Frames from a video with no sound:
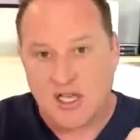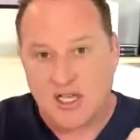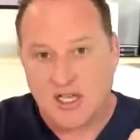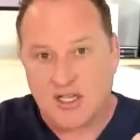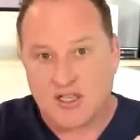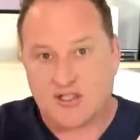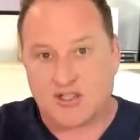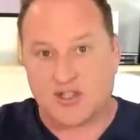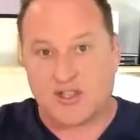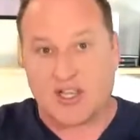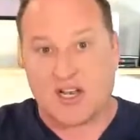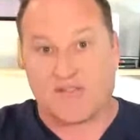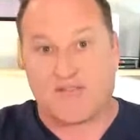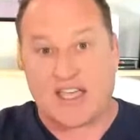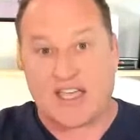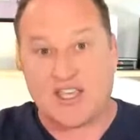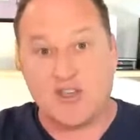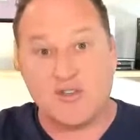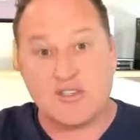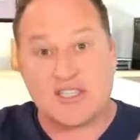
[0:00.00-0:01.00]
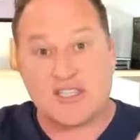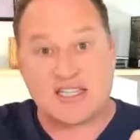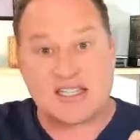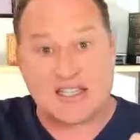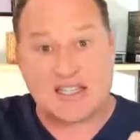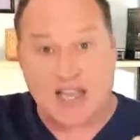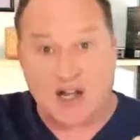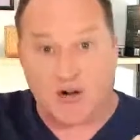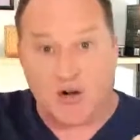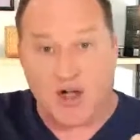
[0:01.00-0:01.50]
so that if I use this
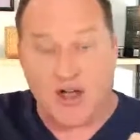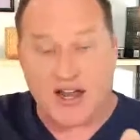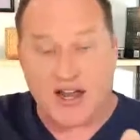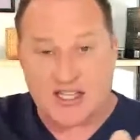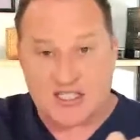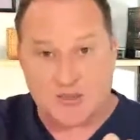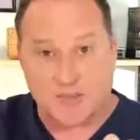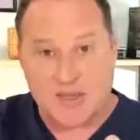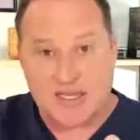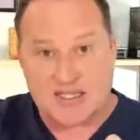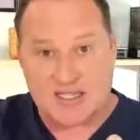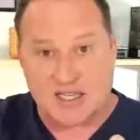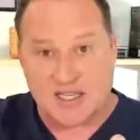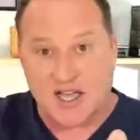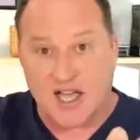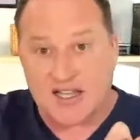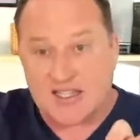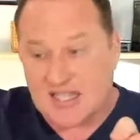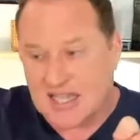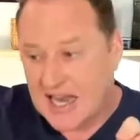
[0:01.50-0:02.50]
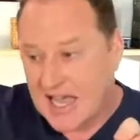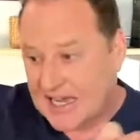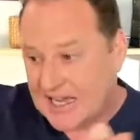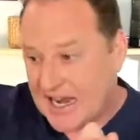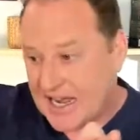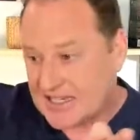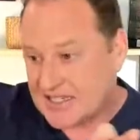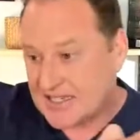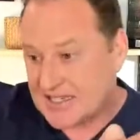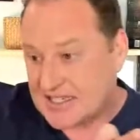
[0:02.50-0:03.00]
later on as a piece of content, I can
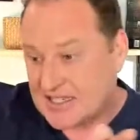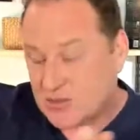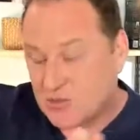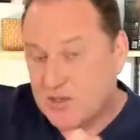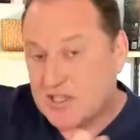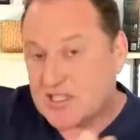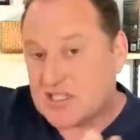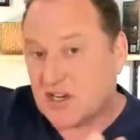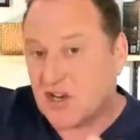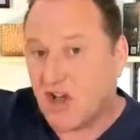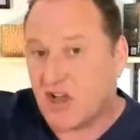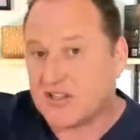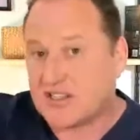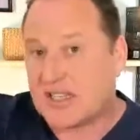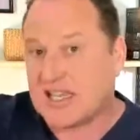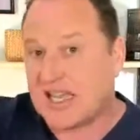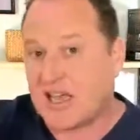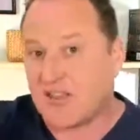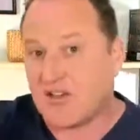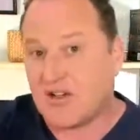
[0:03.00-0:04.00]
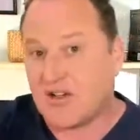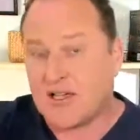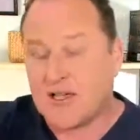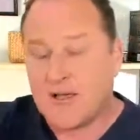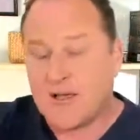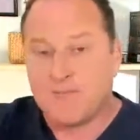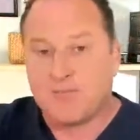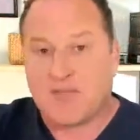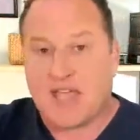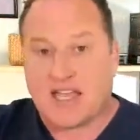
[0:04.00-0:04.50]
actually squeeze it all together.
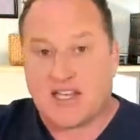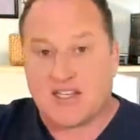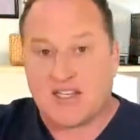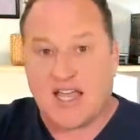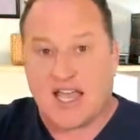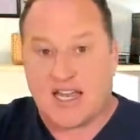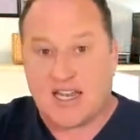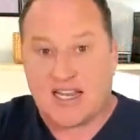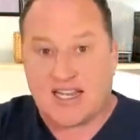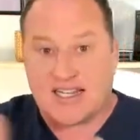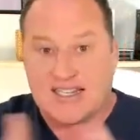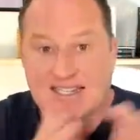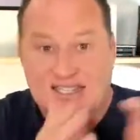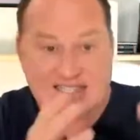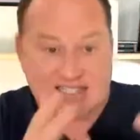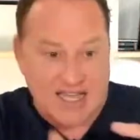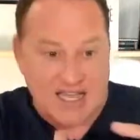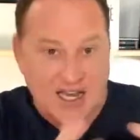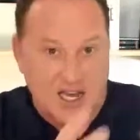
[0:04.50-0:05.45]
And instead